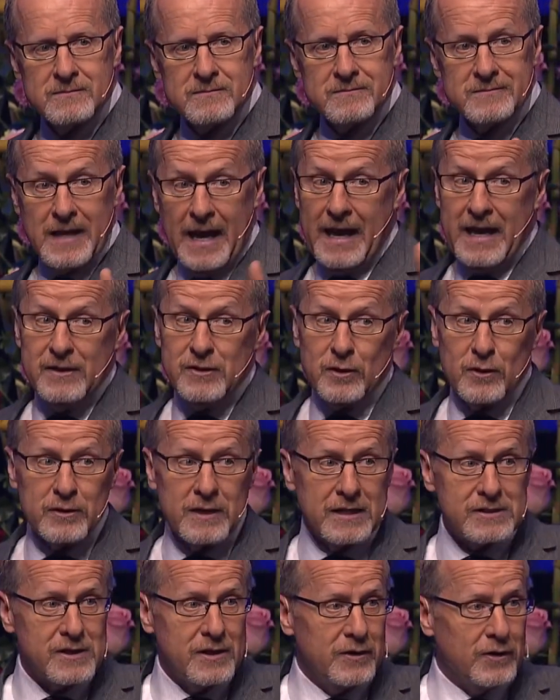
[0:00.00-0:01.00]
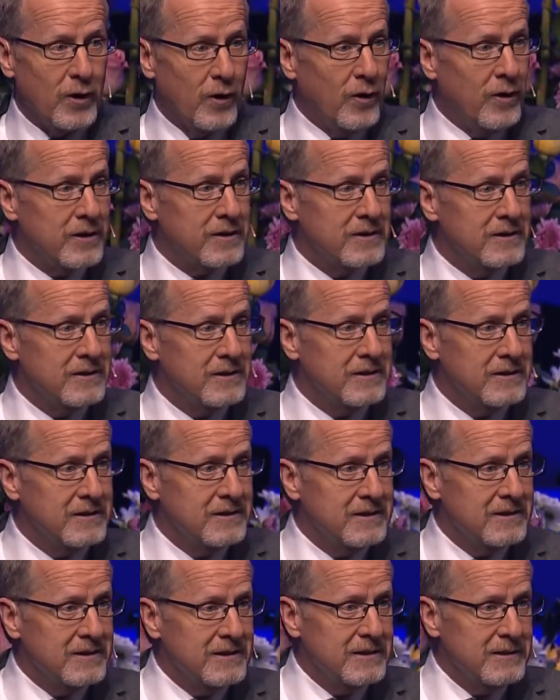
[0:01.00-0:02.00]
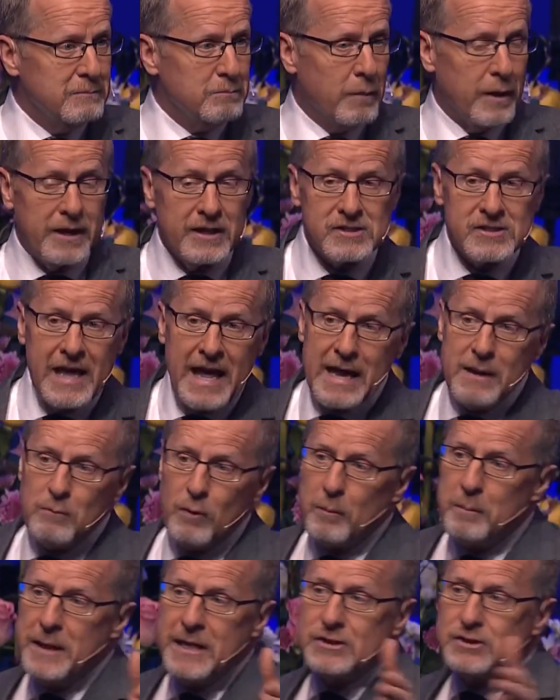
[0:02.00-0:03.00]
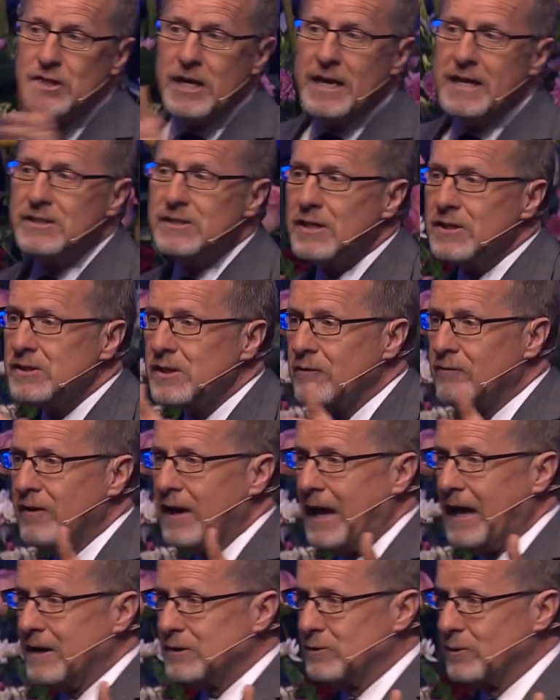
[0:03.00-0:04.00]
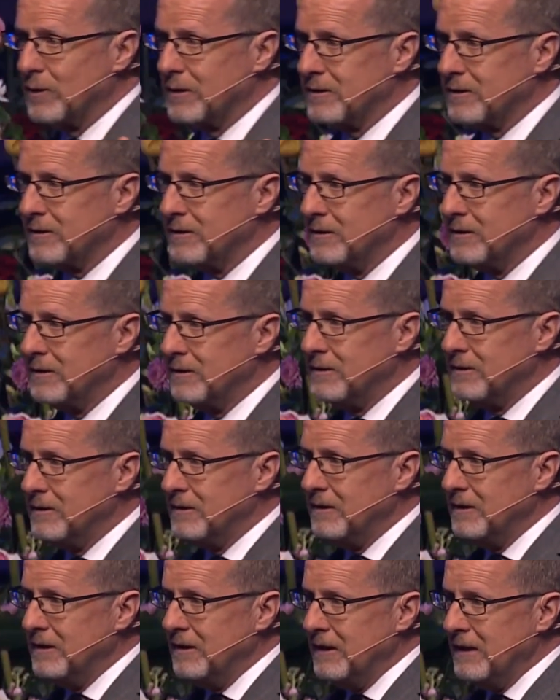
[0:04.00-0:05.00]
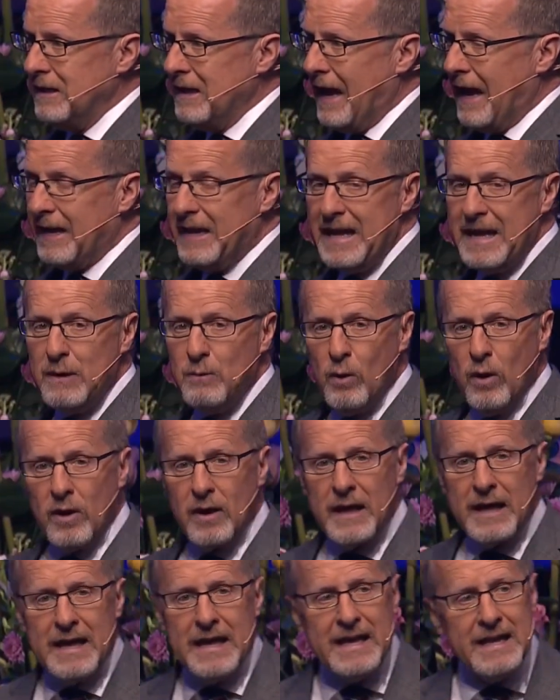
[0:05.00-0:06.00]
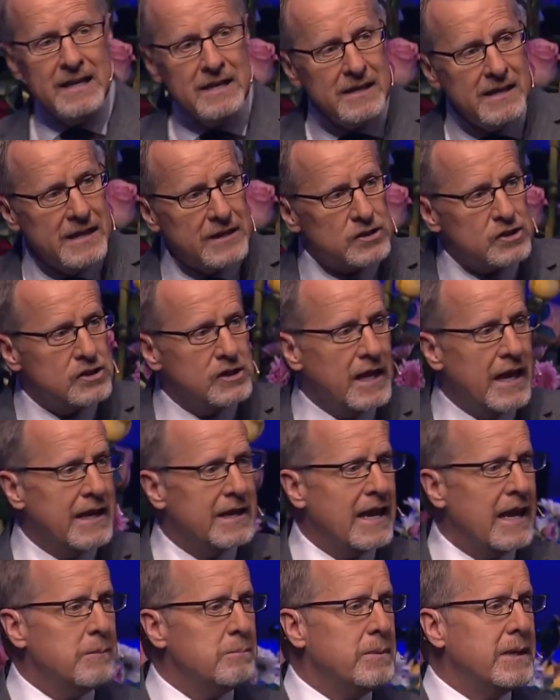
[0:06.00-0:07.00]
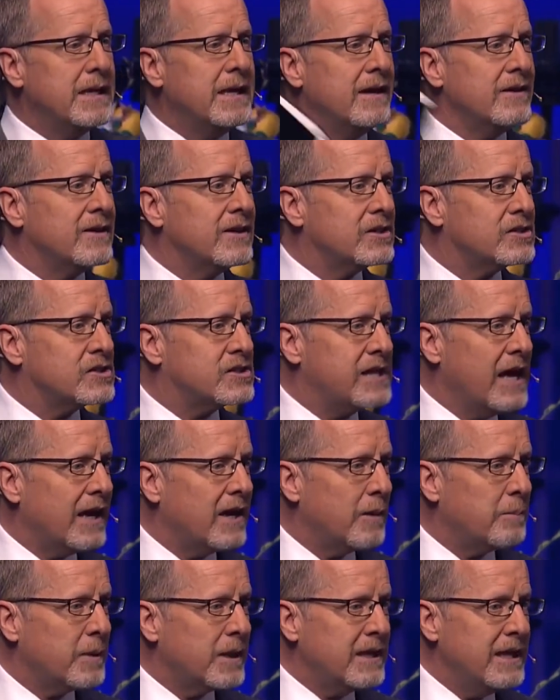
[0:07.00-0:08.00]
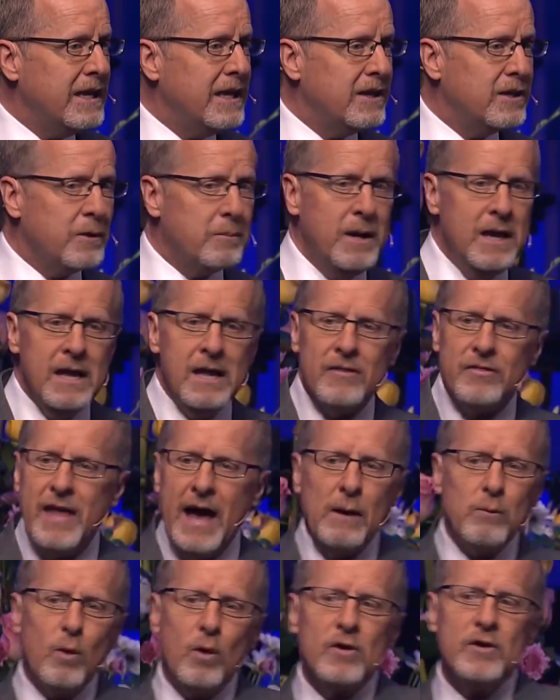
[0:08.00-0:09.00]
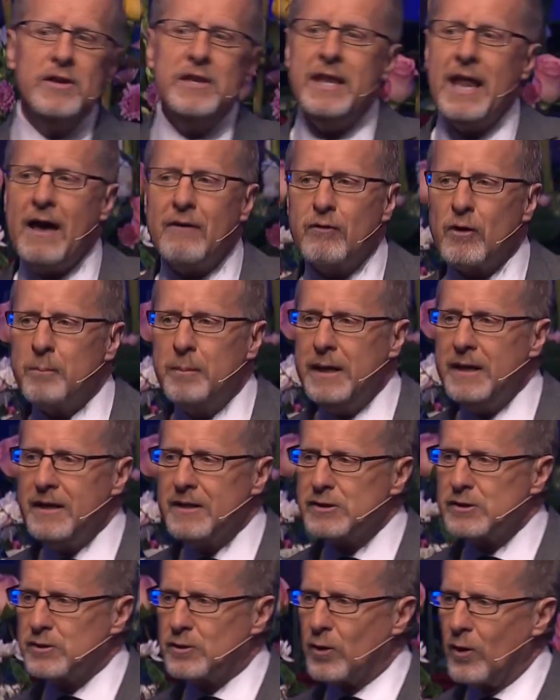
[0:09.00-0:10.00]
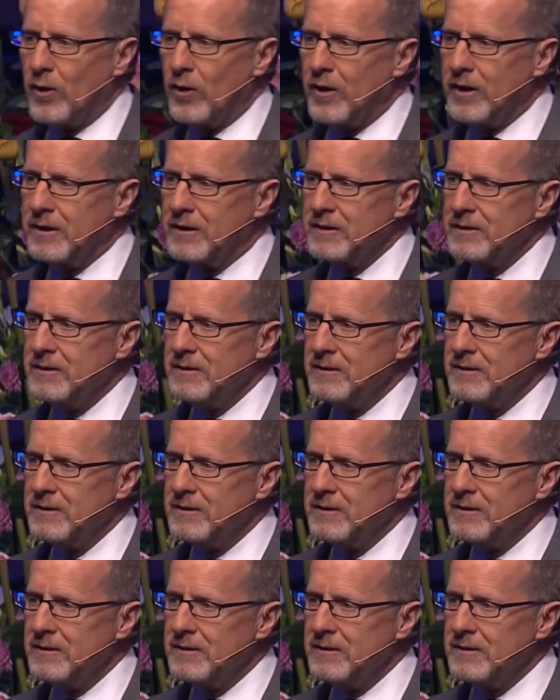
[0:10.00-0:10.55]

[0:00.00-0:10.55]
Daniel doesn't know it, but his name will be Jesus of Nazareth. And he will initiate and begin to set up a kingdom that will never be destroyed.